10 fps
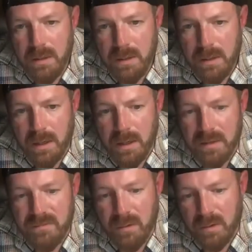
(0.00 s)
uh,
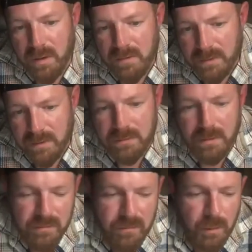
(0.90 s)
and photographing
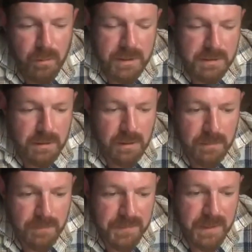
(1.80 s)
30, 40 weddings a
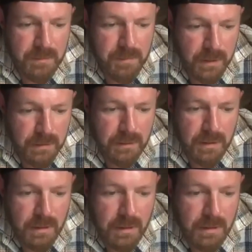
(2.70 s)
year. But
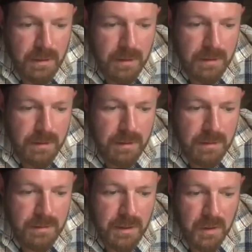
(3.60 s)

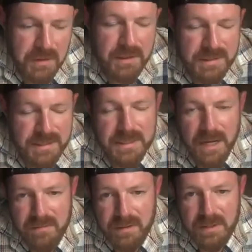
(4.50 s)
the artistic
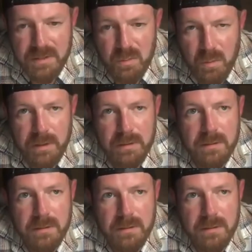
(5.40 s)
side of it is what